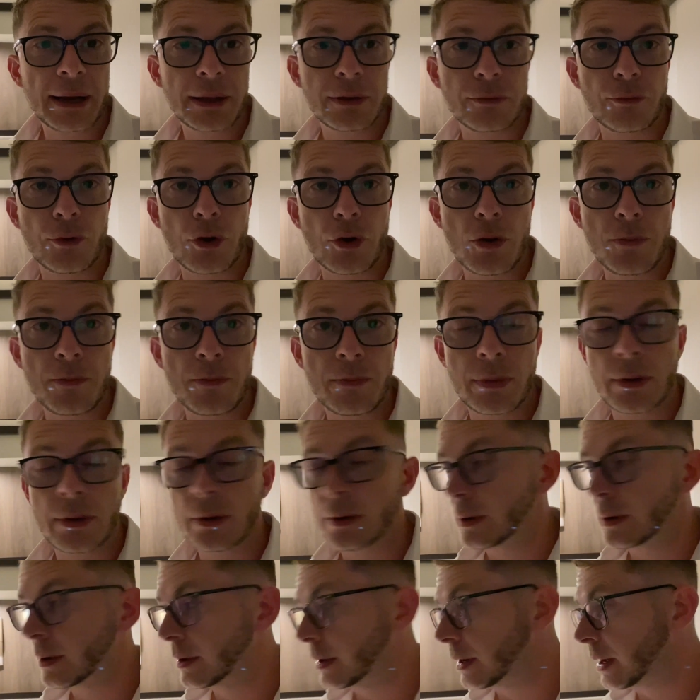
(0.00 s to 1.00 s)
in the room.
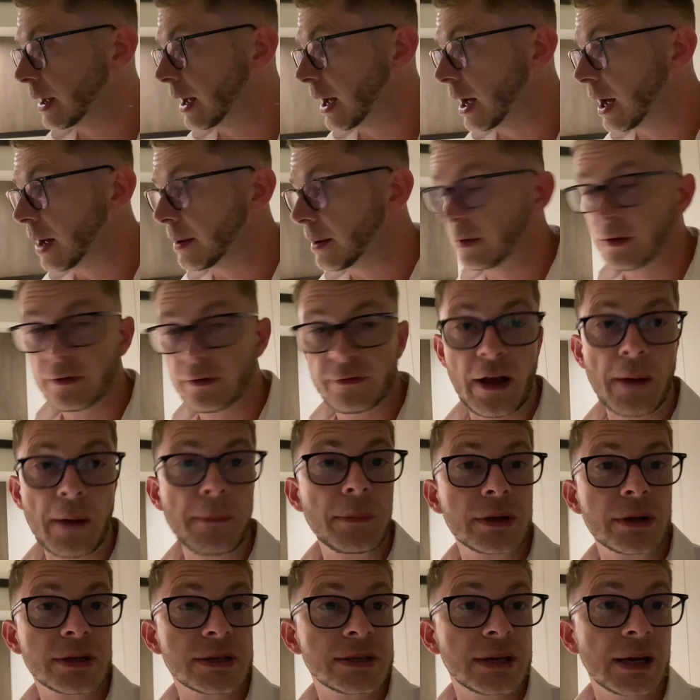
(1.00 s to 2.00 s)
Uh,
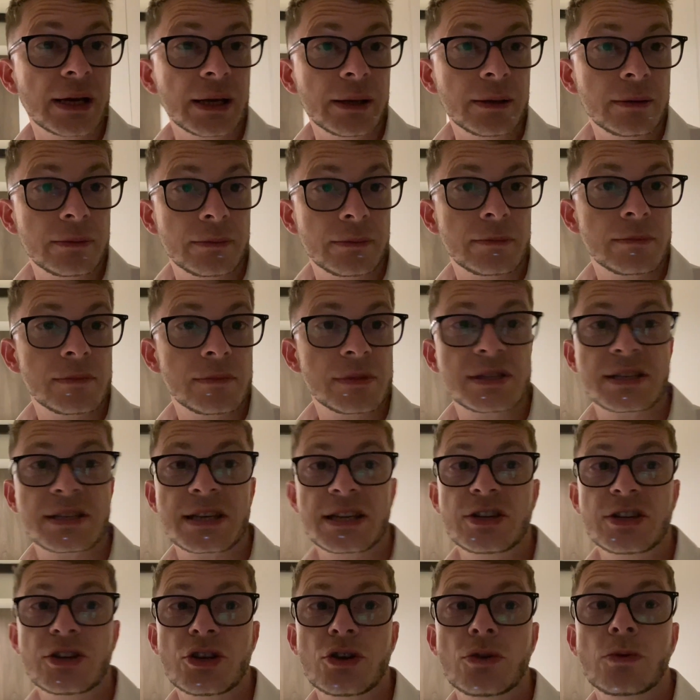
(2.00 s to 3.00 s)
fabulous night.
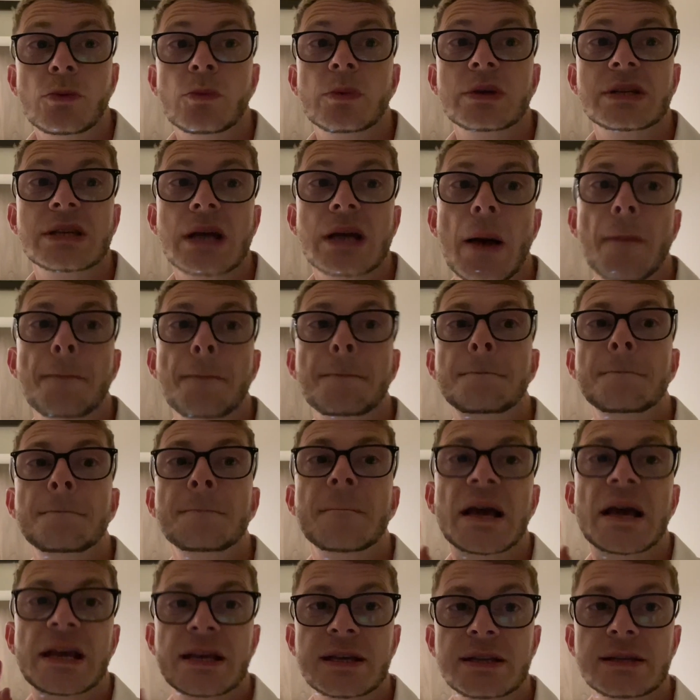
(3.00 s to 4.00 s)
Sindhu was
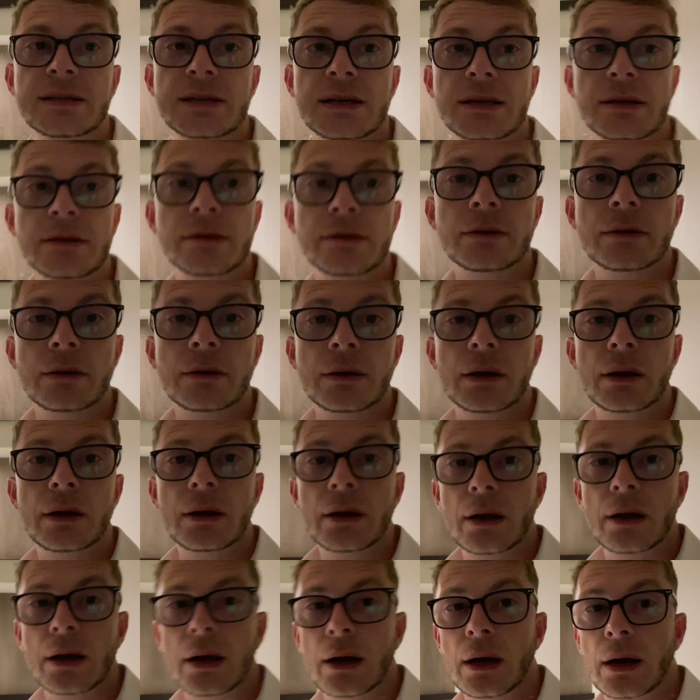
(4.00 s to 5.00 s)
amazing.
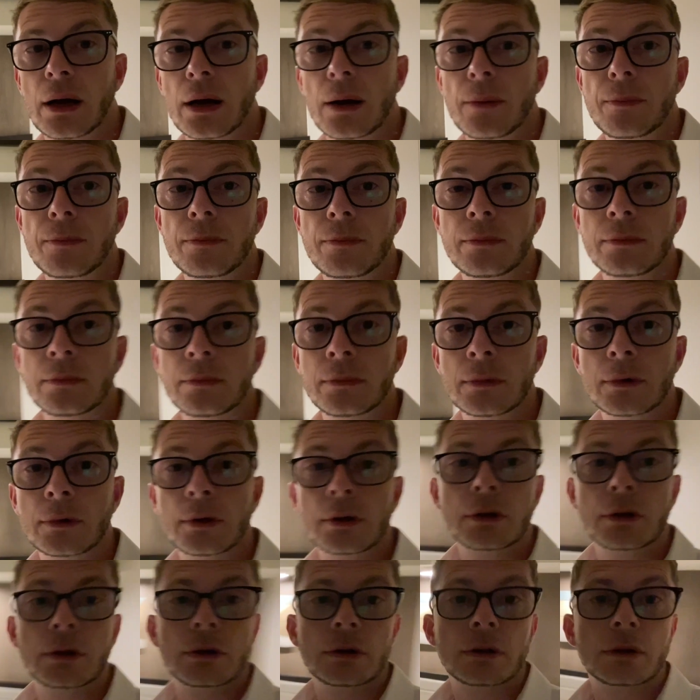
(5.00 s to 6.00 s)
Um,
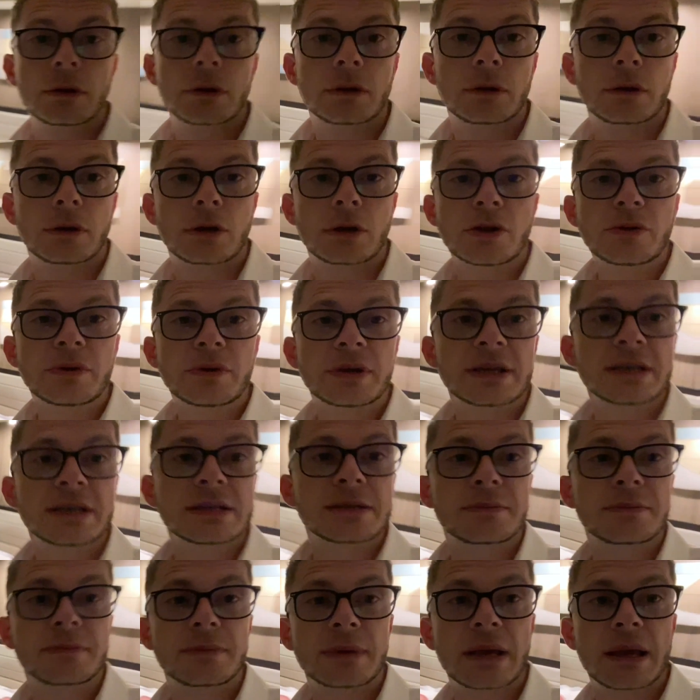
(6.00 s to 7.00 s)

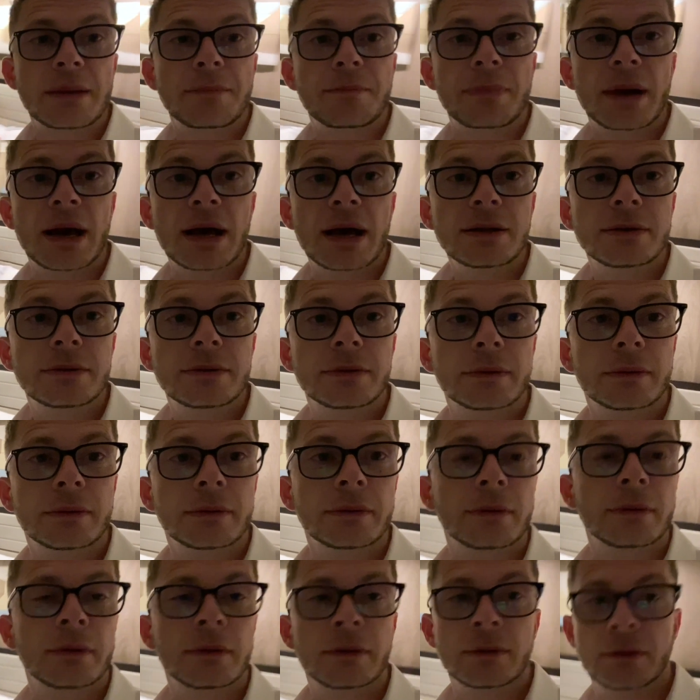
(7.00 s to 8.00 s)
Lukey's in bed
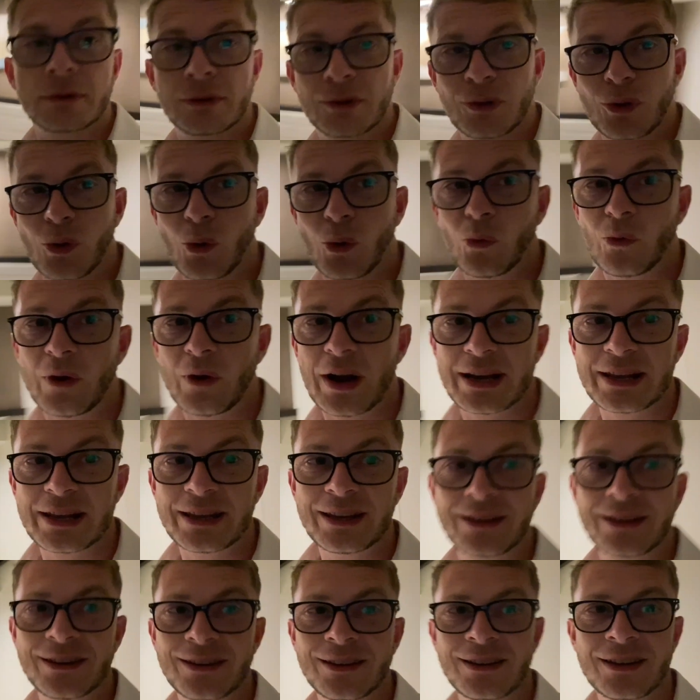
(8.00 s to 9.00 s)

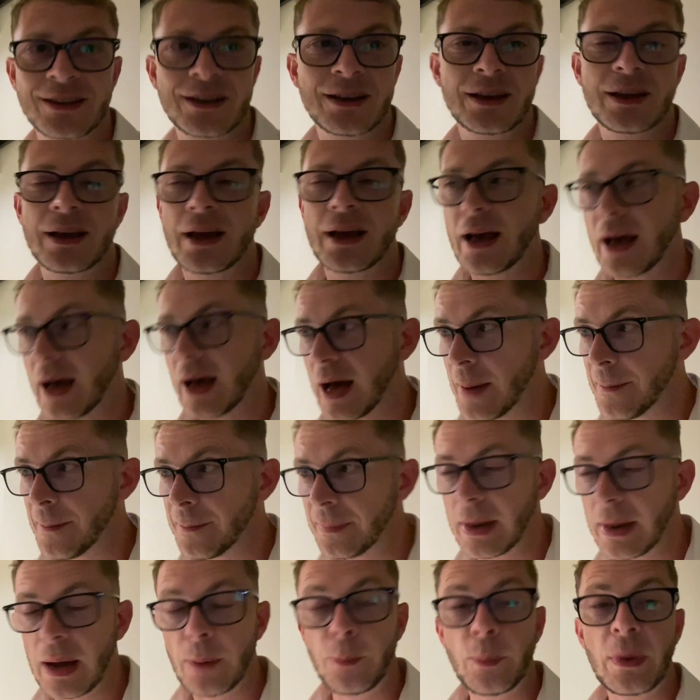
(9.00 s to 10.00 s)
already.
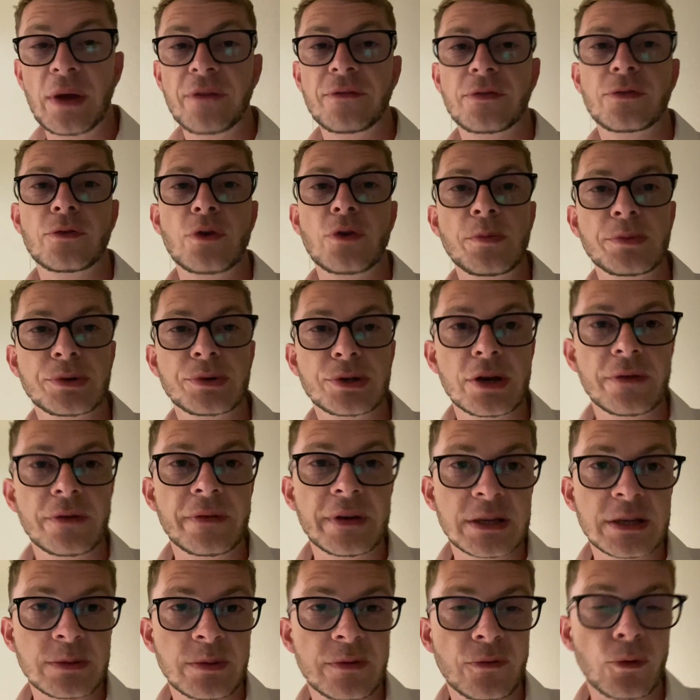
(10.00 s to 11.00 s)
Um, I'm waiting for room
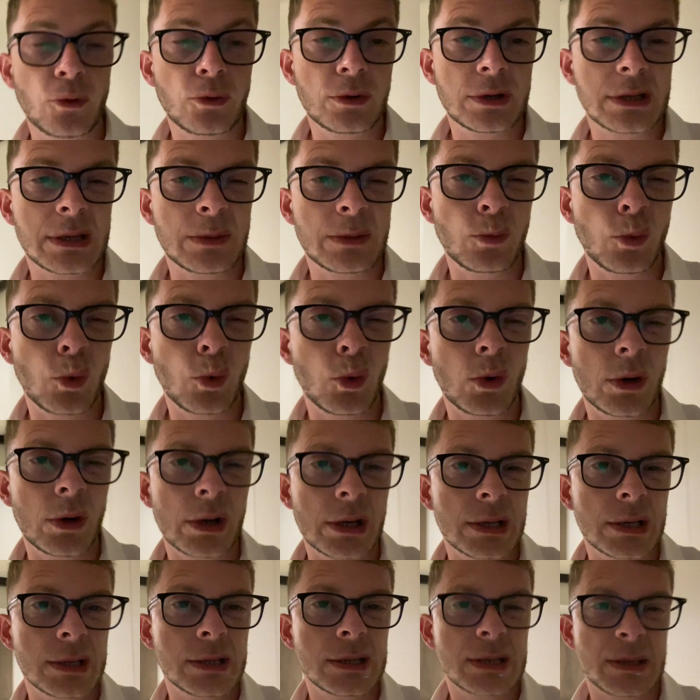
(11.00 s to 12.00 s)
service. We've ordered some
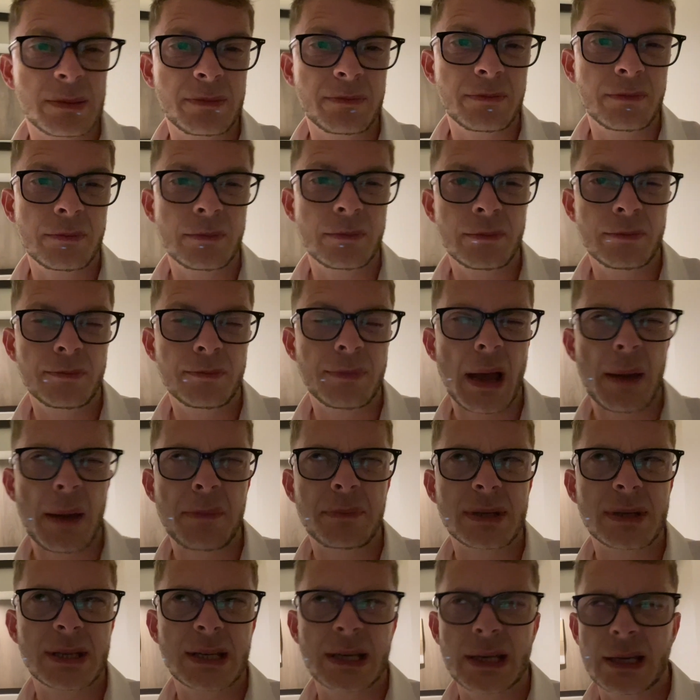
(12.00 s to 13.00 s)
waters, some
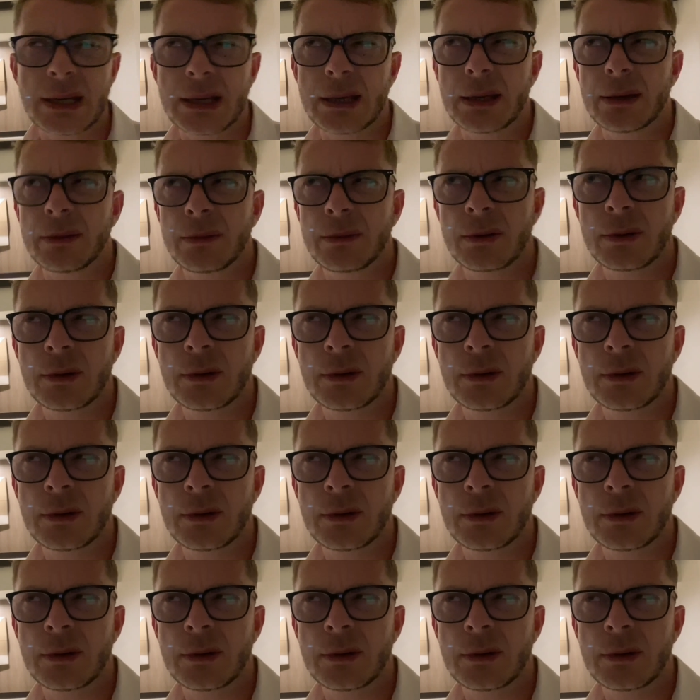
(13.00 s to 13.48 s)
Pepsi,